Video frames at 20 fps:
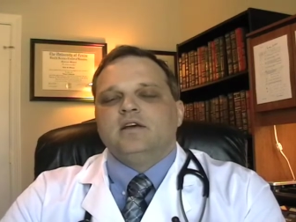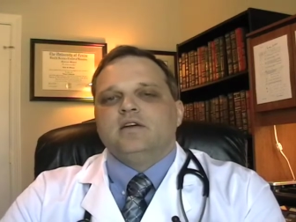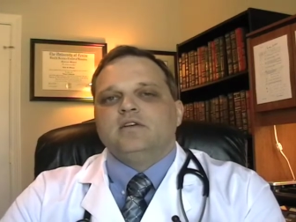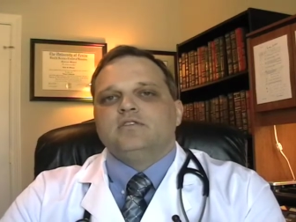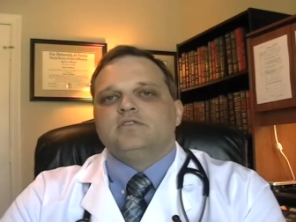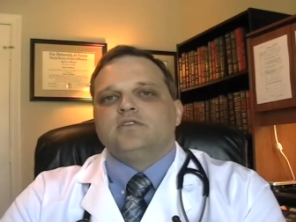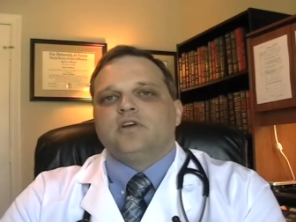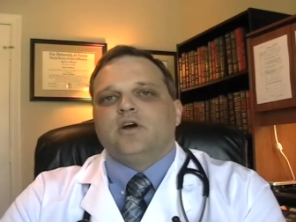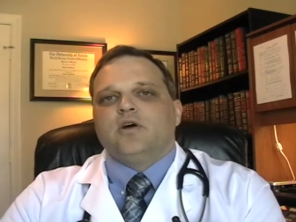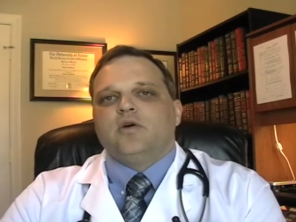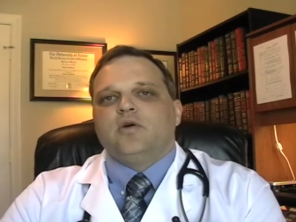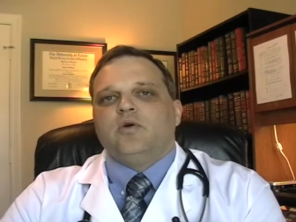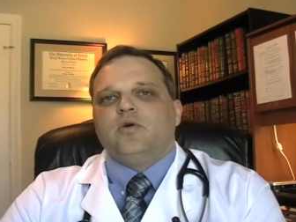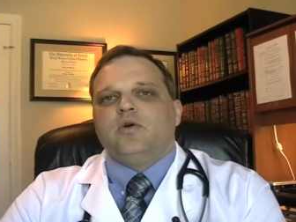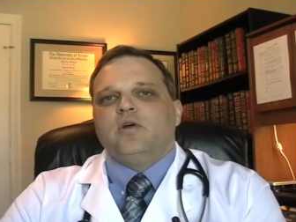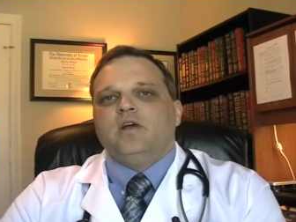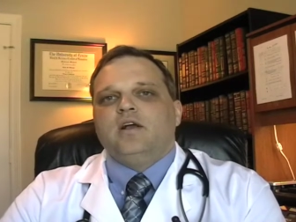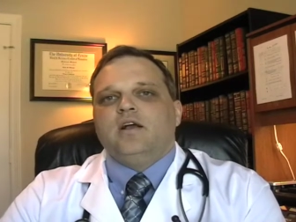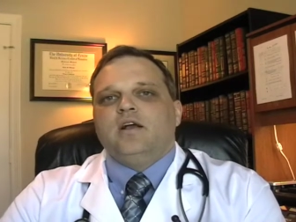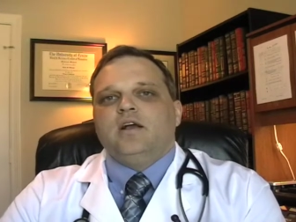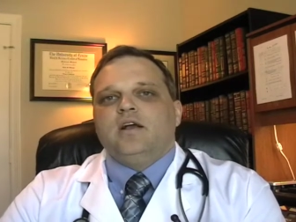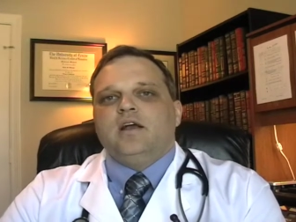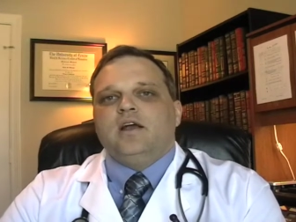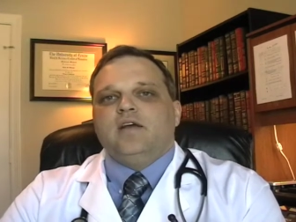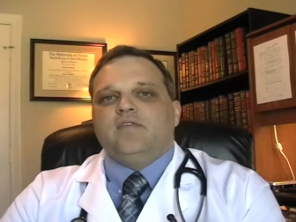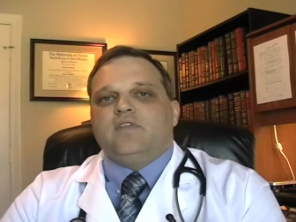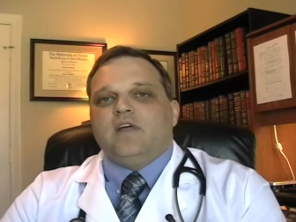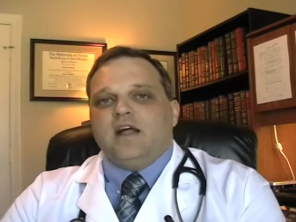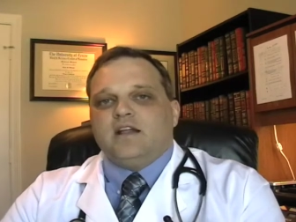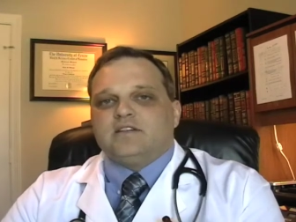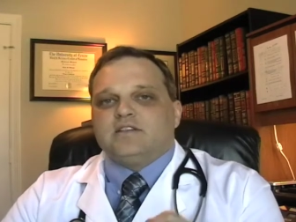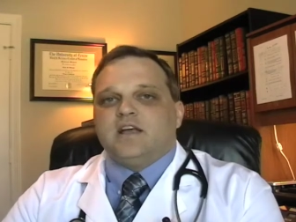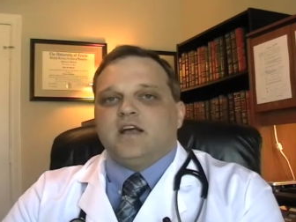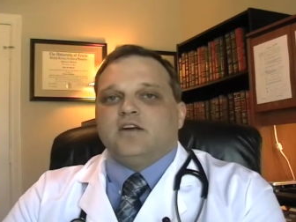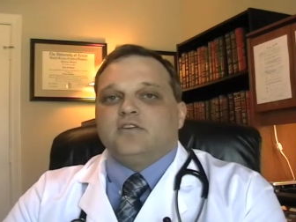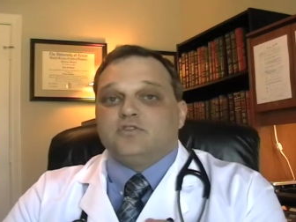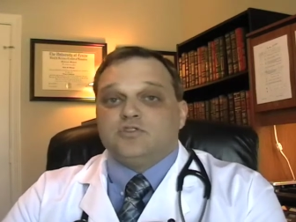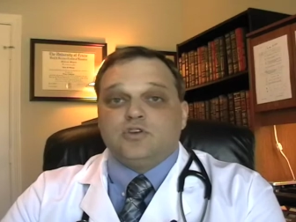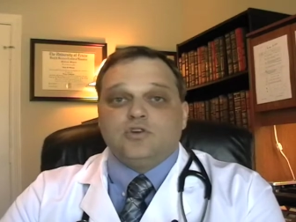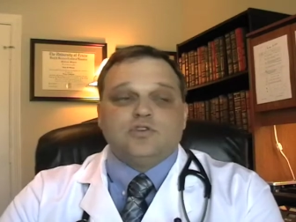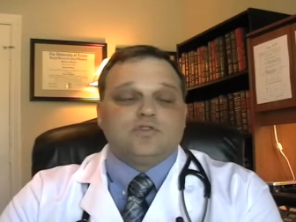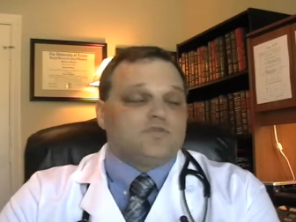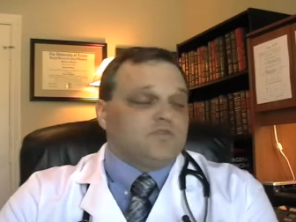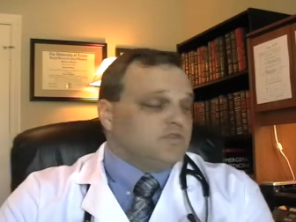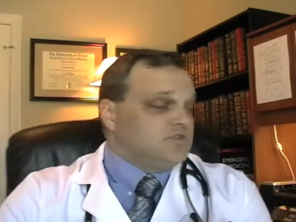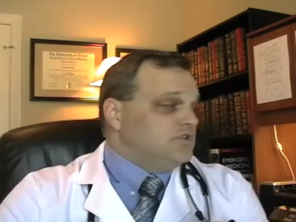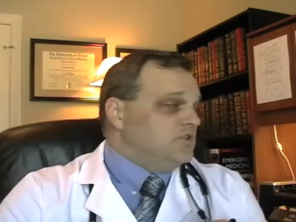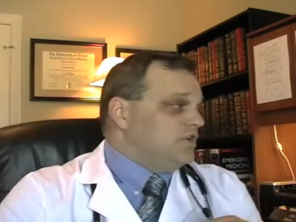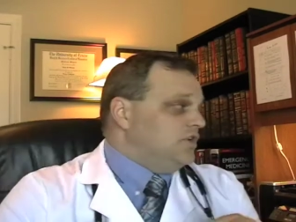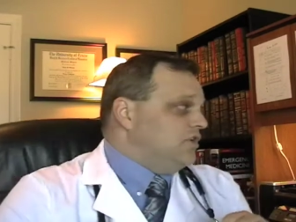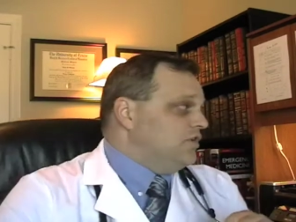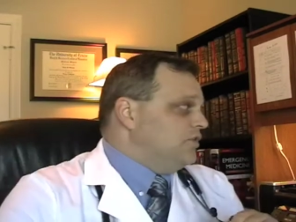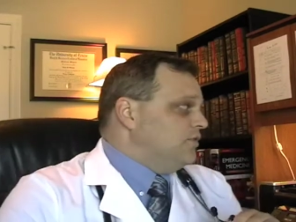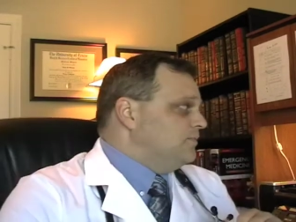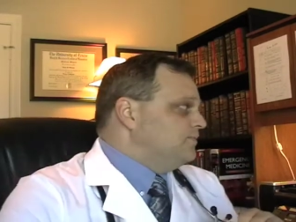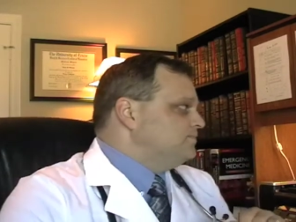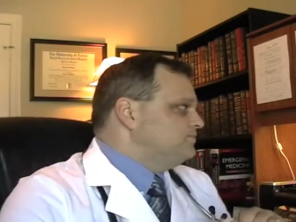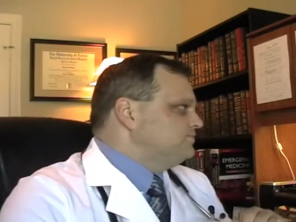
So if that sounds useful to you,